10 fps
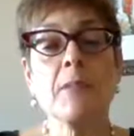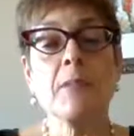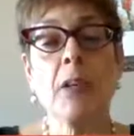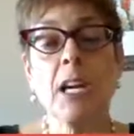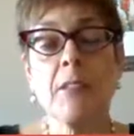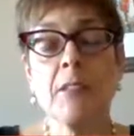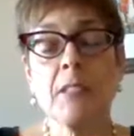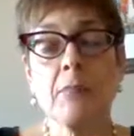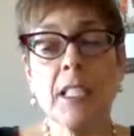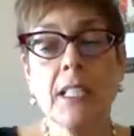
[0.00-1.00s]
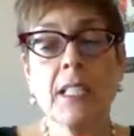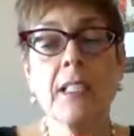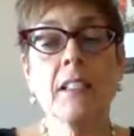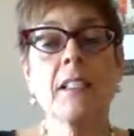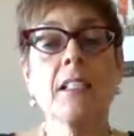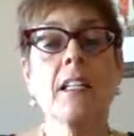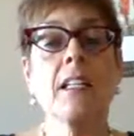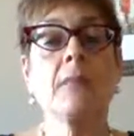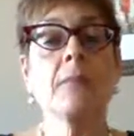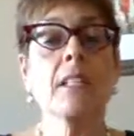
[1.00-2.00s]
have private meetings,
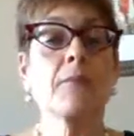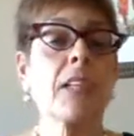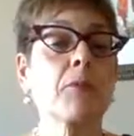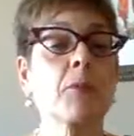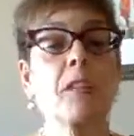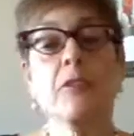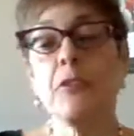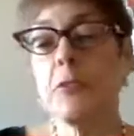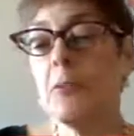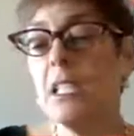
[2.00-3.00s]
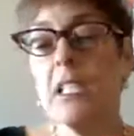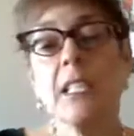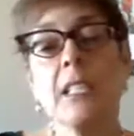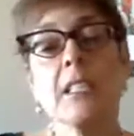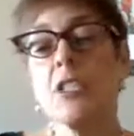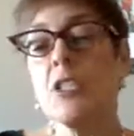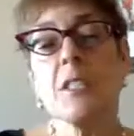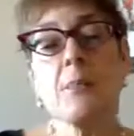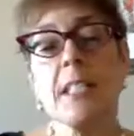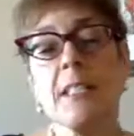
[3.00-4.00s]
sometimes we have group meetings, just
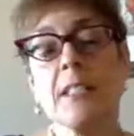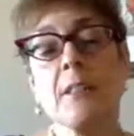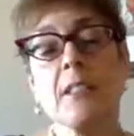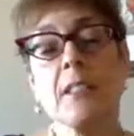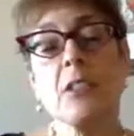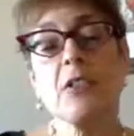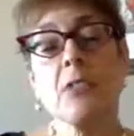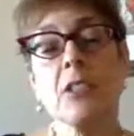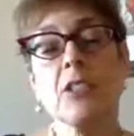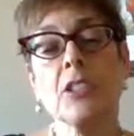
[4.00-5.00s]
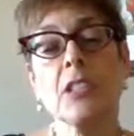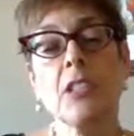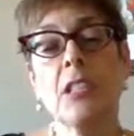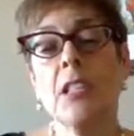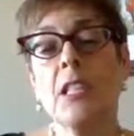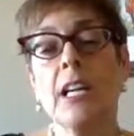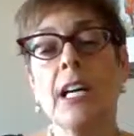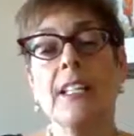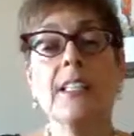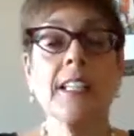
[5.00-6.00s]
depends on the situation.
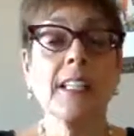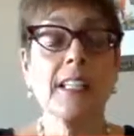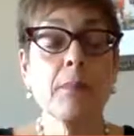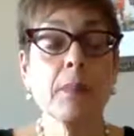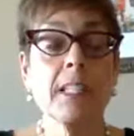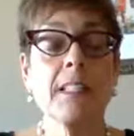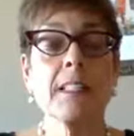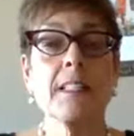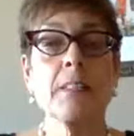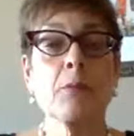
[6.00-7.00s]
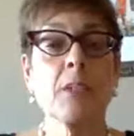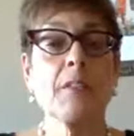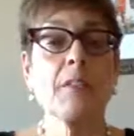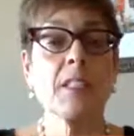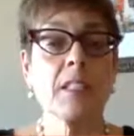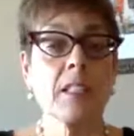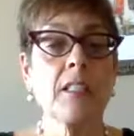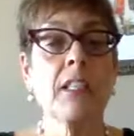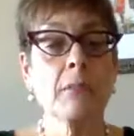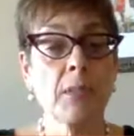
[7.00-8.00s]
On a daily basis, we visit
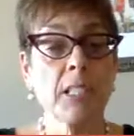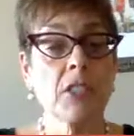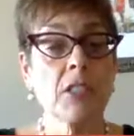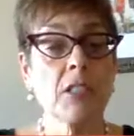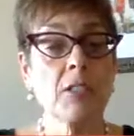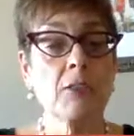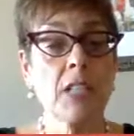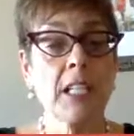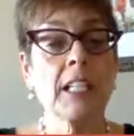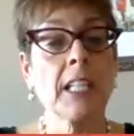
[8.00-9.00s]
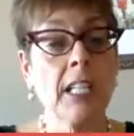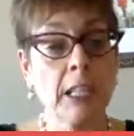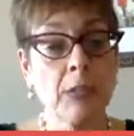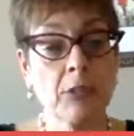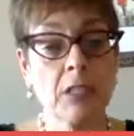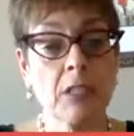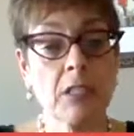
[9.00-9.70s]
inpatients who can't get out,